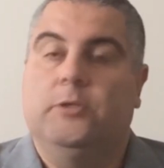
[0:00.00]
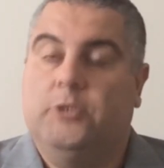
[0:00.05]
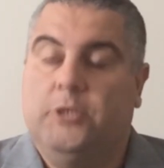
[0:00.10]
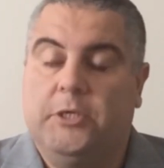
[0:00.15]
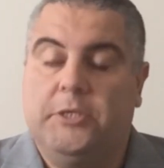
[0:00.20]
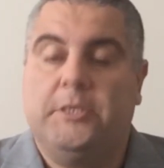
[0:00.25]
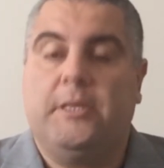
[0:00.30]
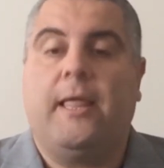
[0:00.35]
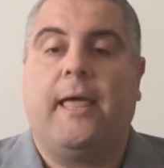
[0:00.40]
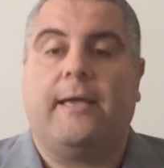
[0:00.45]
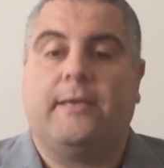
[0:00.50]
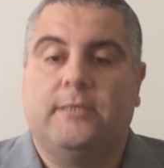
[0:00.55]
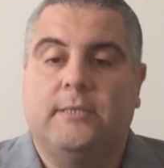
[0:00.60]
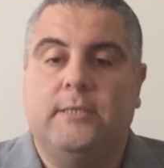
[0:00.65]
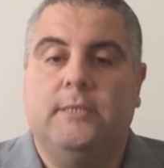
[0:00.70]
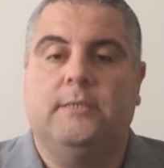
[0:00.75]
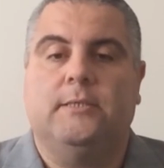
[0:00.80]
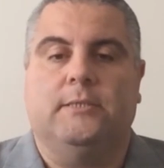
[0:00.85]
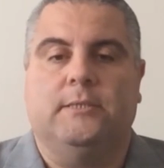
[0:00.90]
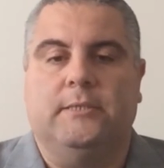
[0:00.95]
just like
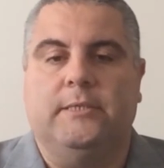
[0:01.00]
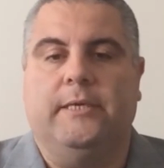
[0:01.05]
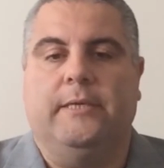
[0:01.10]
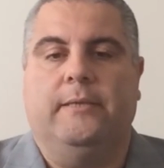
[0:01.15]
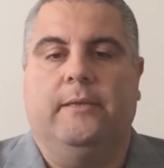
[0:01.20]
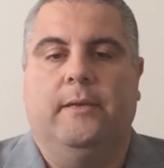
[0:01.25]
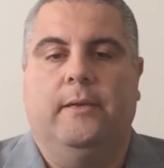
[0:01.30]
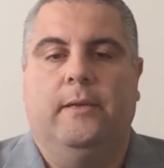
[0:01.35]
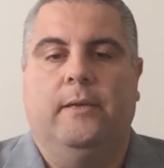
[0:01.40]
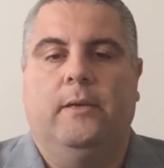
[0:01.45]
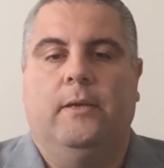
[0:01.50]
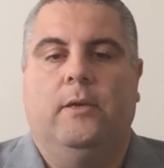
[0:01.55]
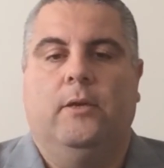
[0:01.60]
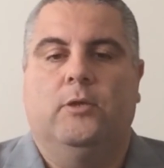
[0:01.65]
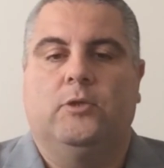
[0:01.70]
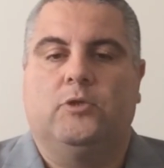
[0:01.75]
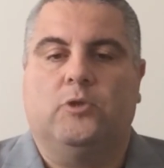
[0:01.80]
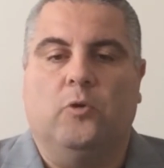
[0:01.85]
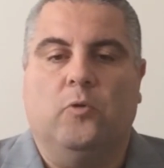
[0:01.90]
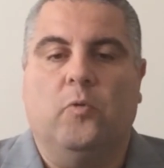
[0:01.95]
Jesus did,
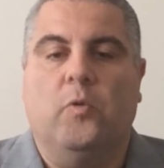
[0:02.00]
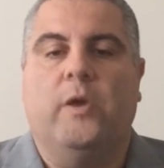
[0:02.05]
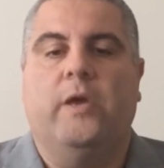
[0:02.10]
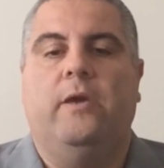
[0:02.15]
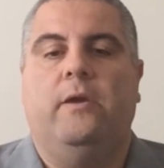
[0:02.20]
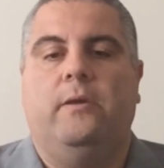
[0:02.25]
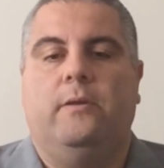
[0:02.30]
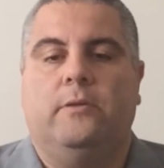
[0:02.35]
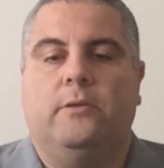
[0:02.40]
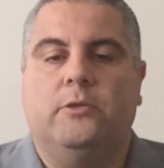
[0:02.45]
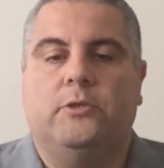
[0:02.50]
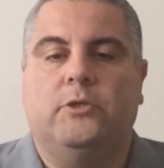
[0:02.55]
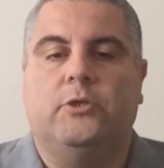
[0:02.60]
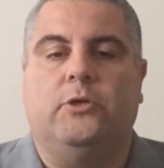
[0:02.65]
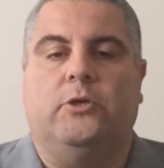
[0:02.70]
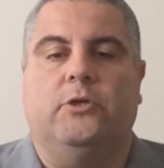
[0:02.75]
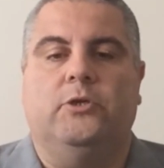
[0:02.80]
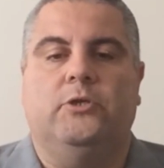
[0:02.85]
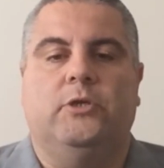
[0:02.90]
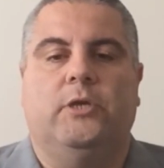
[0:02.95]
so we, the
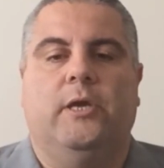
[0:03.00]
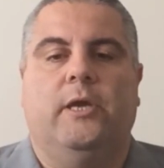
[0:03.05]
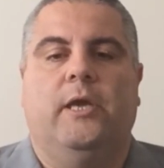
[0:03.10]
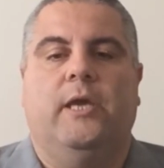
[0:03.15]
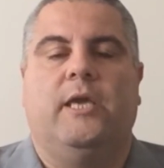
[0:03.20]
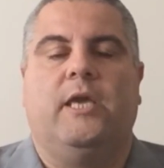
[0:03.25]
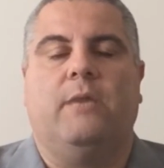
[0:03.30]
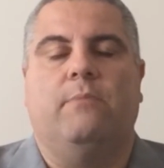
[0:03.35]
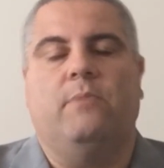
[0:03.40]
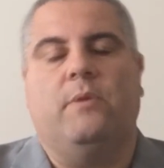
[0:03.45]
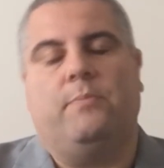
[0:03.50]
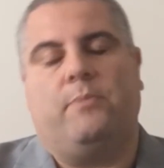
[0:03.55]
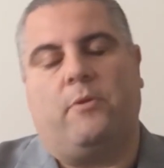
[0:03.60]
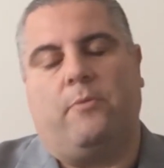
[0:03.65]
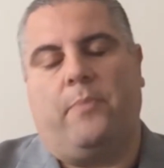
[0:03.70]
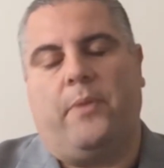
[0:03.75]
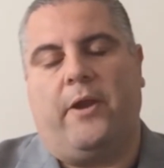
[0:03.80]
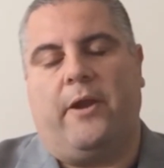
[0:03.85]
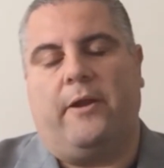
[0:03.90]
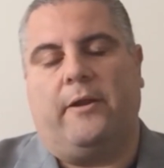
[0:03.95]
church, can be
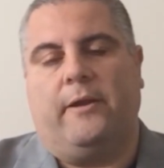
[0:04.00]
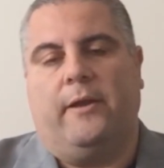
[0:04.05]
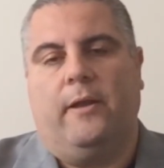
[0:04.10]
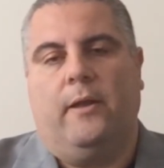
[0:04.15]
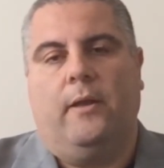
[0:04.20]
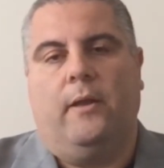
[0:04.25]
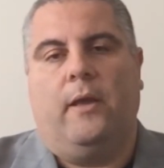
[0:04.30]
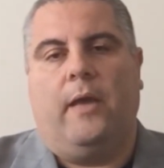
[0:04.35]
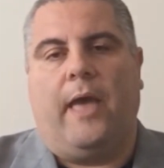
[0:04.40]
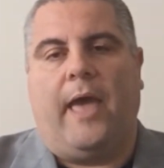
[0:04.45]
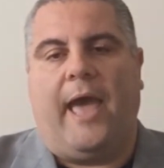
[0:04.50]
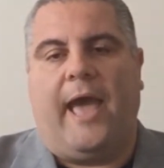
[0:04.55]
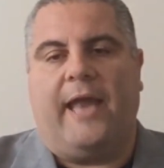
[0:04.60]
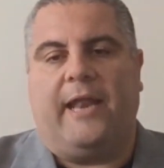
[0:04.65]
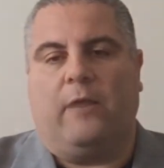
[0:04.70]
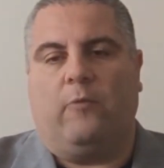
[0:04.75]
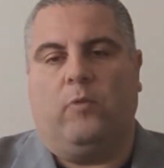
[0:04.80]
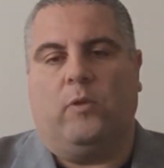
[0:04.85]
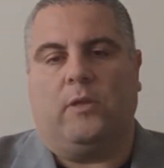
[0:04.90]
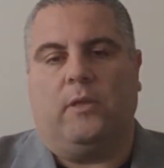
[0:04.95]
prepared
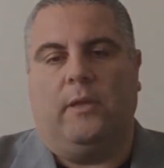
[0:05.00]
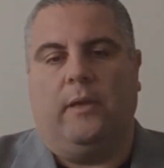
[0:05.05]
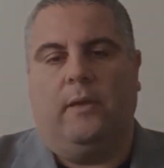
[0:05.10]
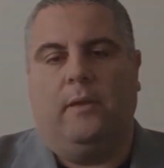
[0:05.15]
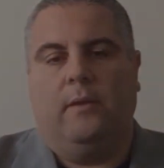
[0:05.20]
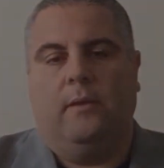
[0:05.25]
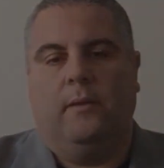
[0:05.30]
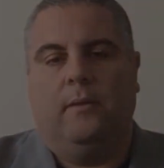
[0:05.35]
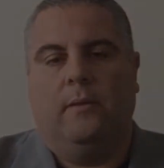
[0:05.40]
adequately.